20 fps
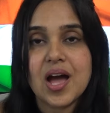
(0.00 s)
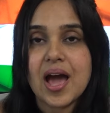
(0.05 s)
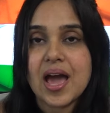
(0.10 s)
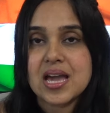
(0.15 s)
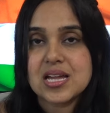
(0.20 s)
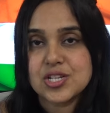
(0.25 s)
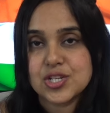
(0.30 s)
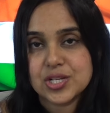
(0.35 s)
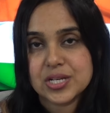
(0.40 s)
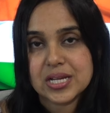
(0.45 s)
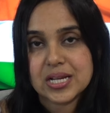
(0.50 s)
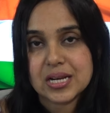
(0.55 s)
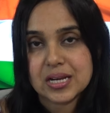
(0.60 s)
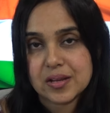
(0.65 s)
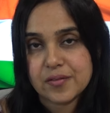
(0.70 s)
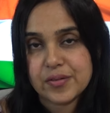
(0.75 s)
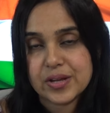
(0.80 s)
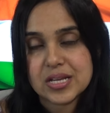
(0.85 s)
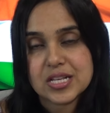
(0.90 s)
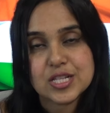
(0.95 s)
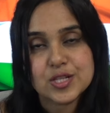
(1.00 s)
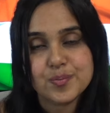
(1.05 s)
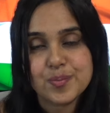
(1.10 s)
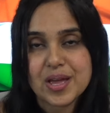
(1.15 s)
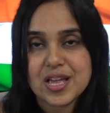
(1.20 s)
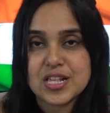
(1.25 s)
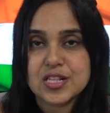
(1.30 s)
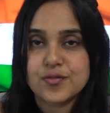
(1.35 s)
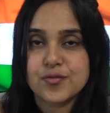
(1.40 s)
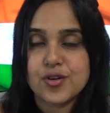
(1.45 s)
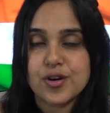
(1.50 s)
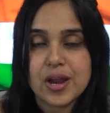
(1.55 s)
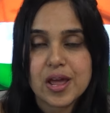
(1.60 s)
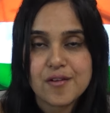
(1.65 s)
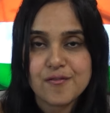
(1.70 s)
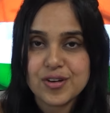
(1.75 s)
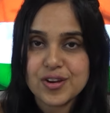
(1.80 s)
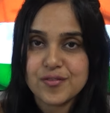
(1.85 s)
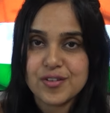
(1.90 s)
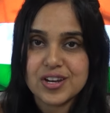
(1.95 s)
a hygienic living space for
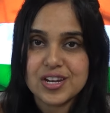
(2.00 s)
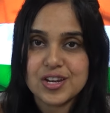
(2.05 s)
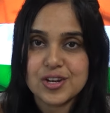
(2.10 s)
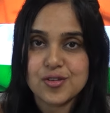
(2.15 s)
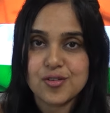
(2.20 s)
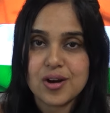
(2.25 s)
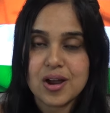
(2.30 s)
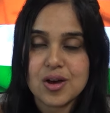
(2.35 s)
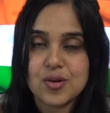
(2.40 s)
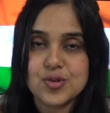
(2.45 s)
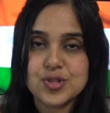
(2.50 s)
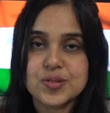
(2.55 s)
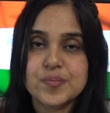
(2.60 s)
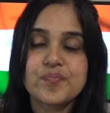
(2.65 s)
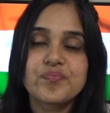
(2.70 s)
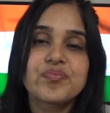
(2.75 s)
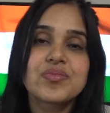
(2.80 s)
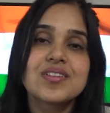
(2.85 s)
everyone in your house.